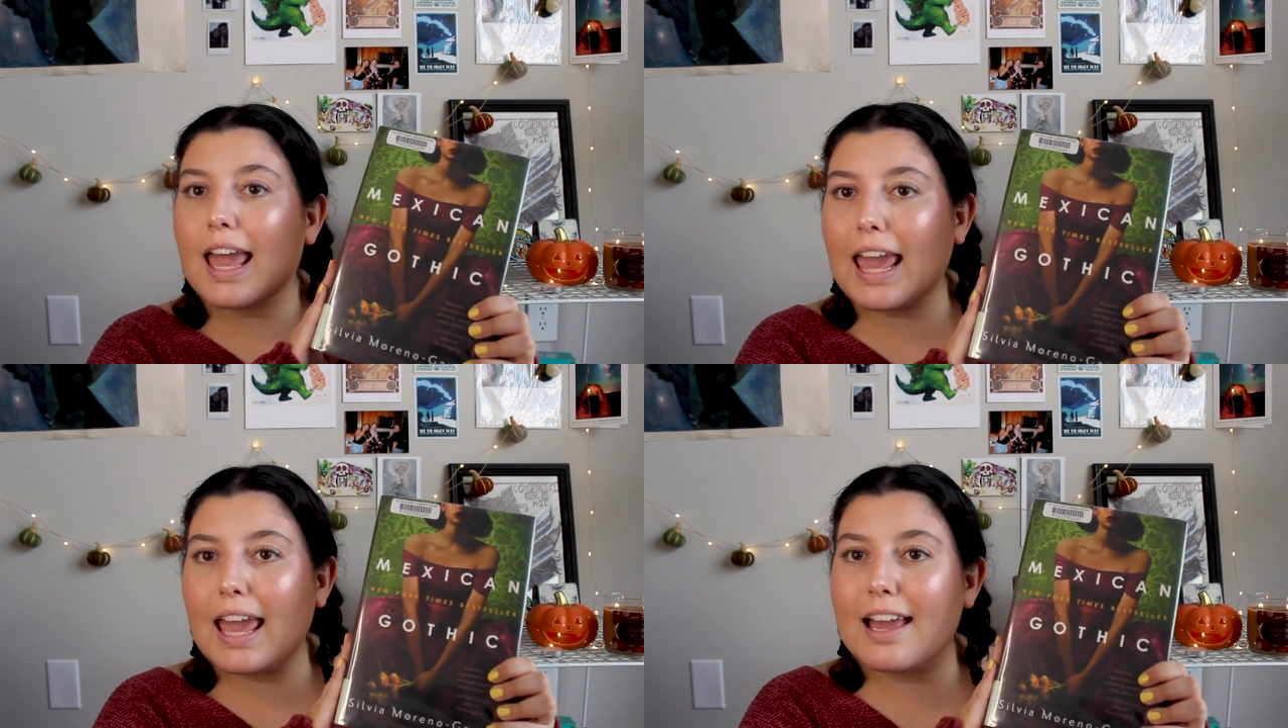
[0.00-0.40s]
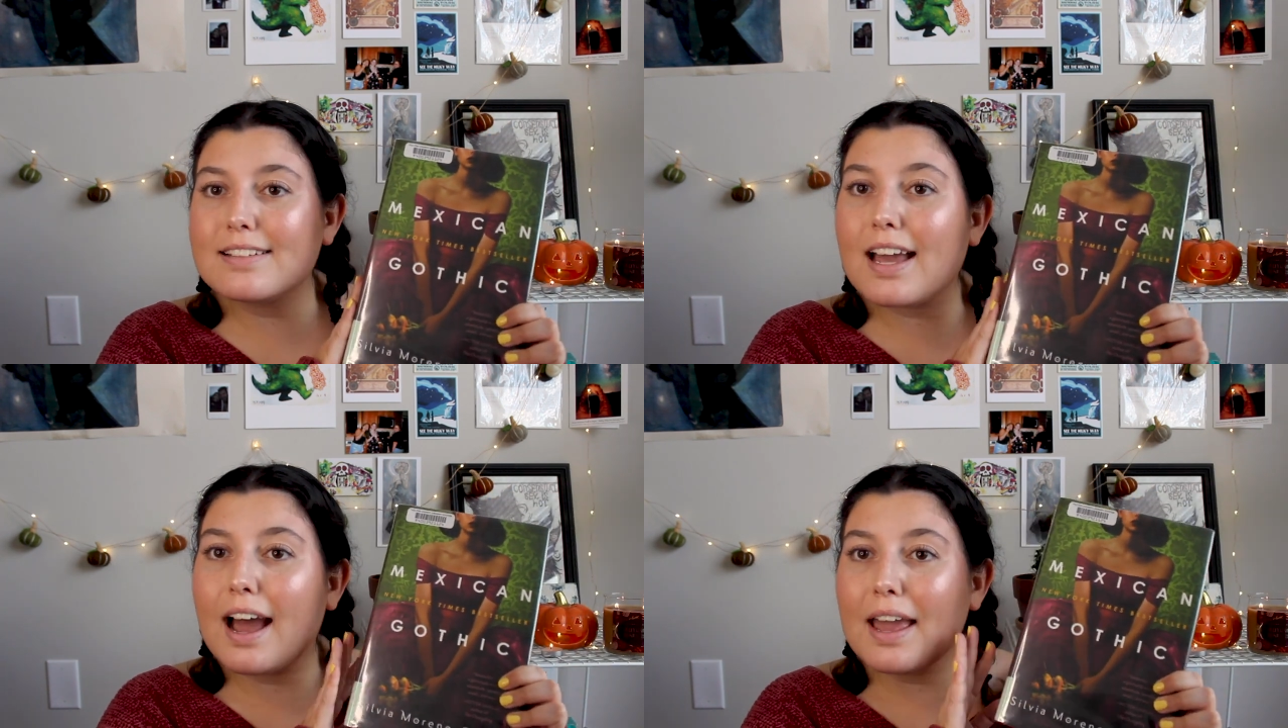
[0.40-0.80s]

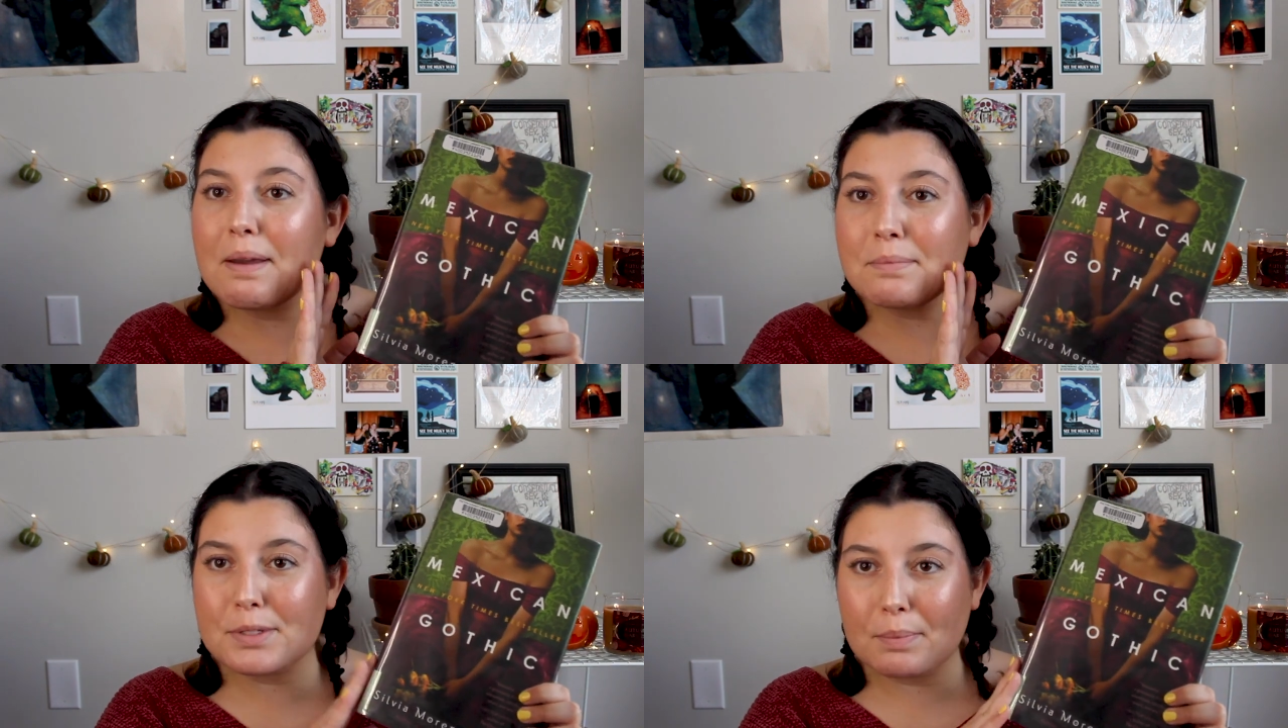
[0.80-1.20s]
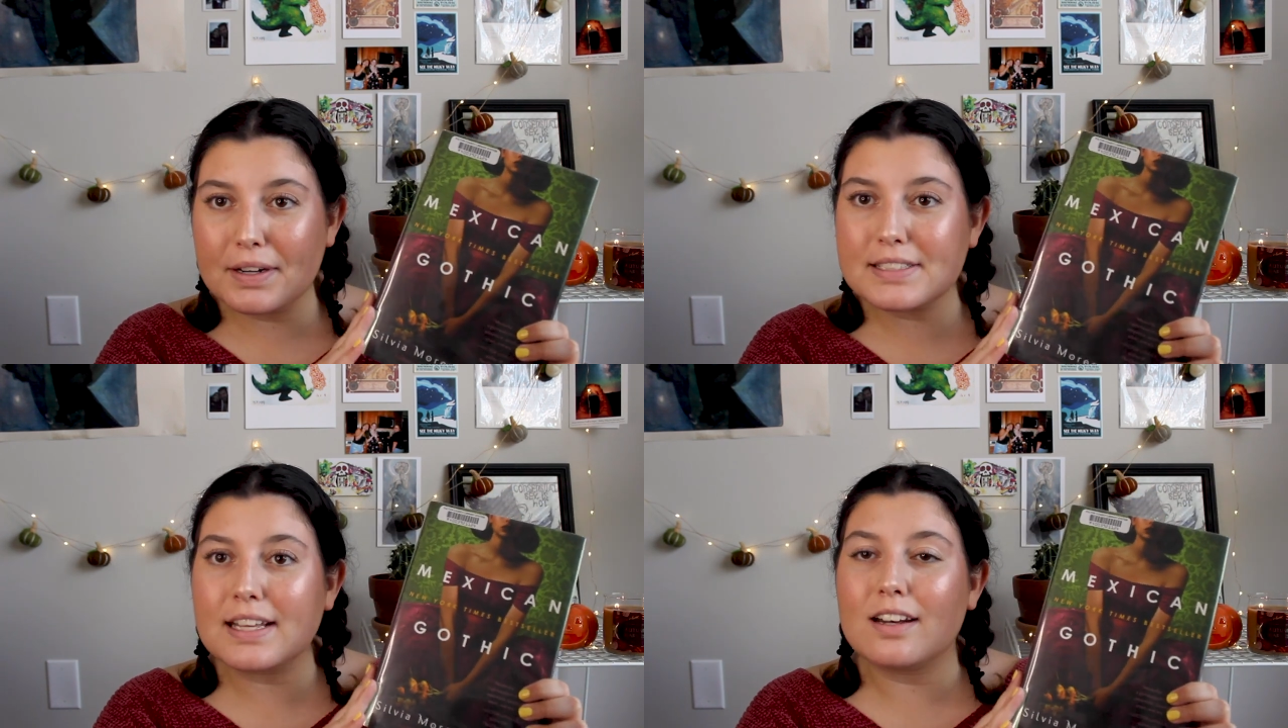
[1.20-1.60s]
and I am
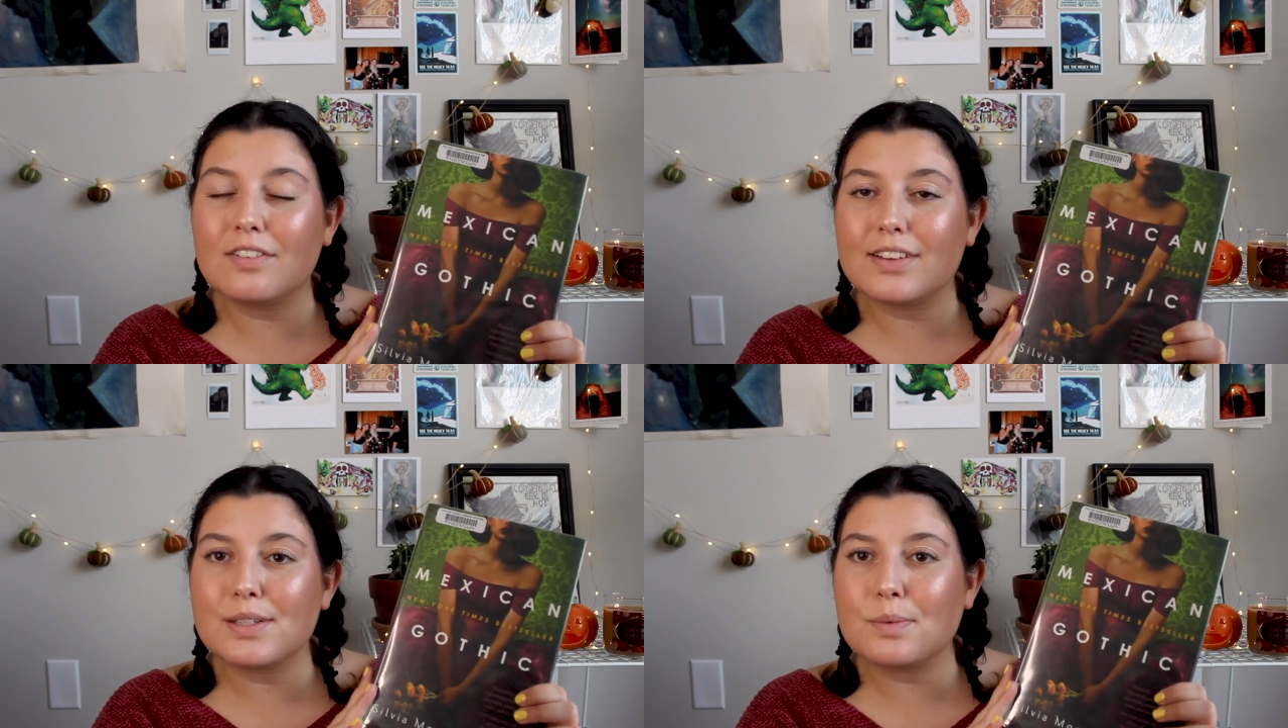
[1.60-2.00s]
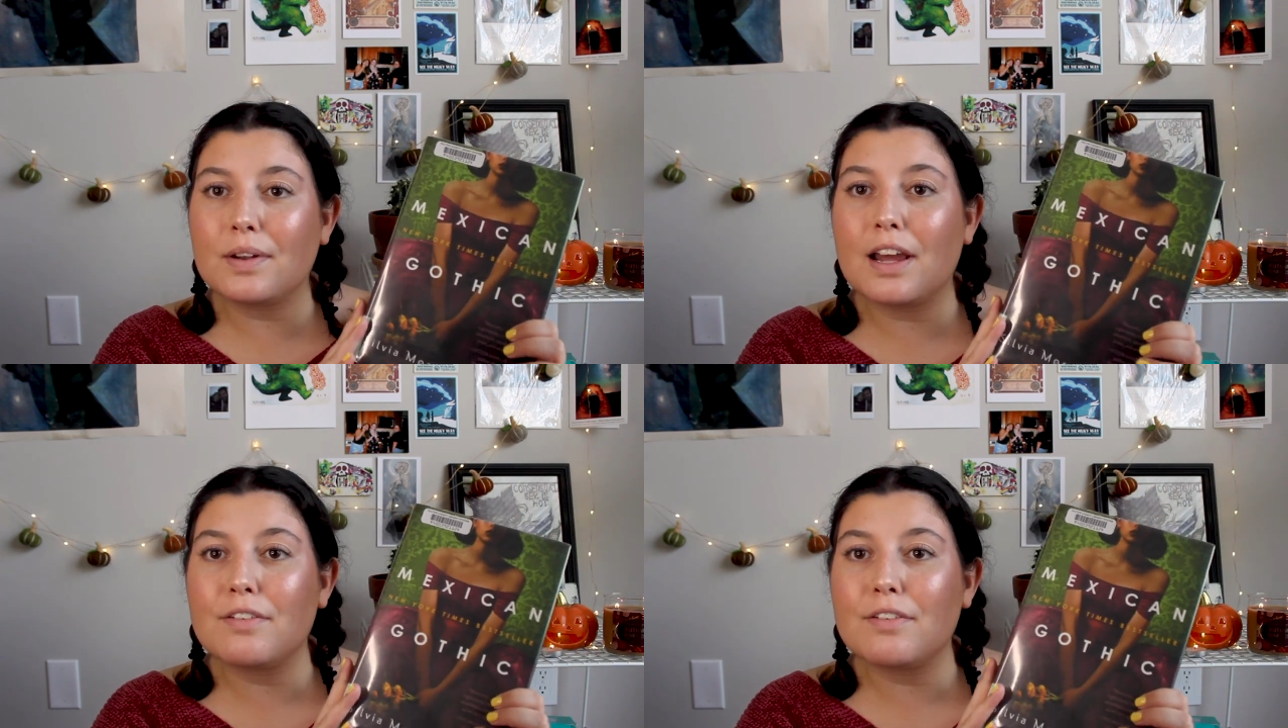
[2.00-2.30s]
super excited for this one.